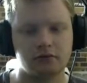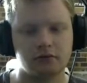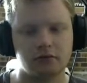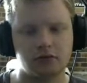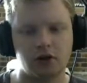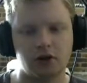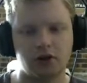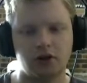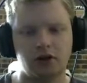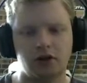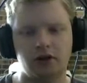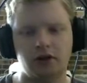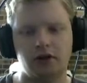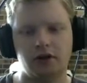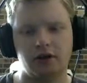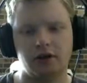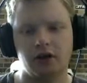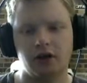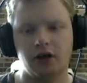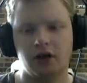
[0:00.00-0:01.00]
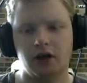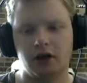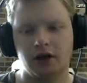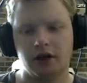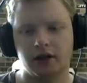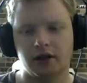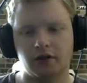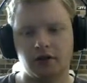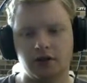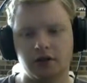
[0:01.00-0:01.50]
So
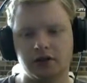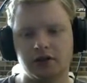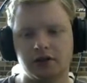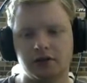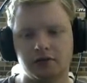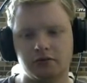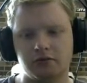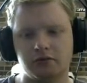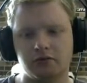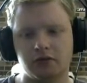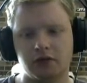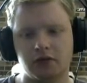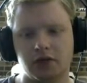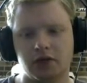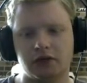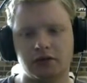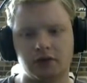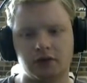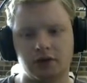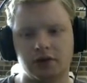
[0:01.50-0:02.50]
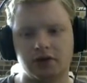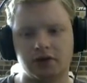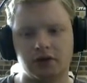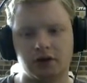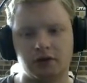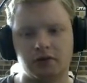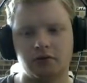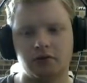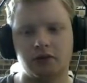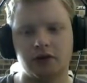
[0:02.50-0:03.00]
there wasn't as much
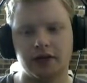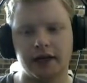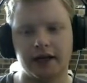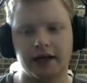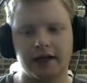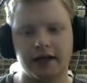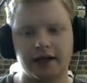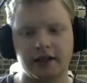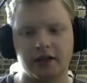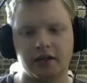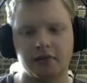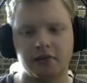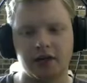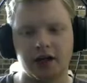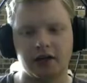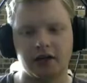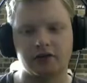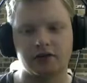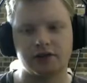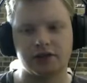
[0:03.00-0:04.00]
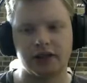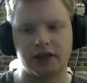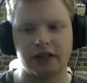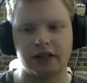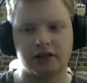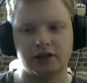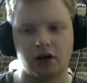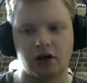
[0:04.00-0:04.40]
trouble with getting the amount of studs